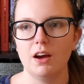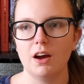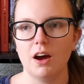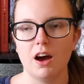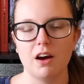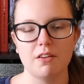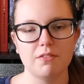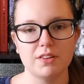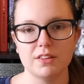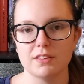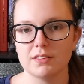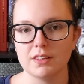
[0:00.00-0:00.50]

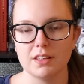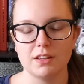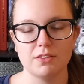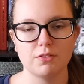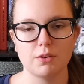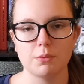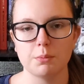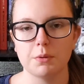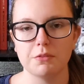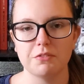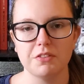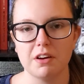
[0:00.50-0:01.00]
obviously
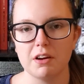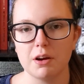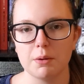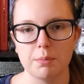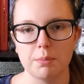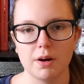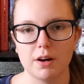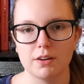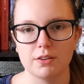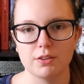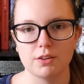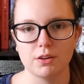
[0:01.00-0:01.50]
from a very
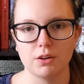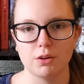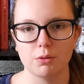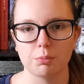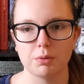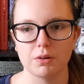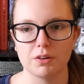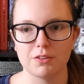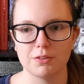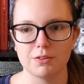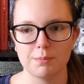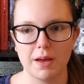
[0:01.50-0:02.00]
personal
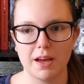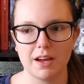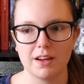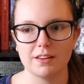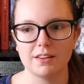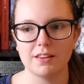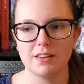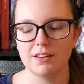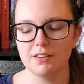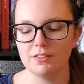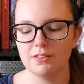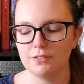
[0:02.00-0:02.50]

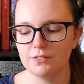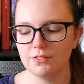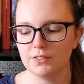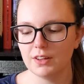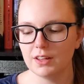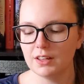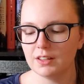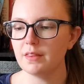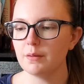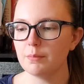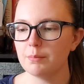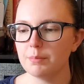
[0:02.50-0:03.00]
perspective.
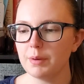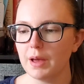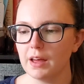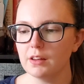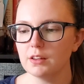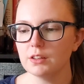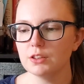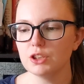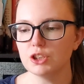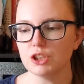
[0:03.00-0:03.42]
The Bell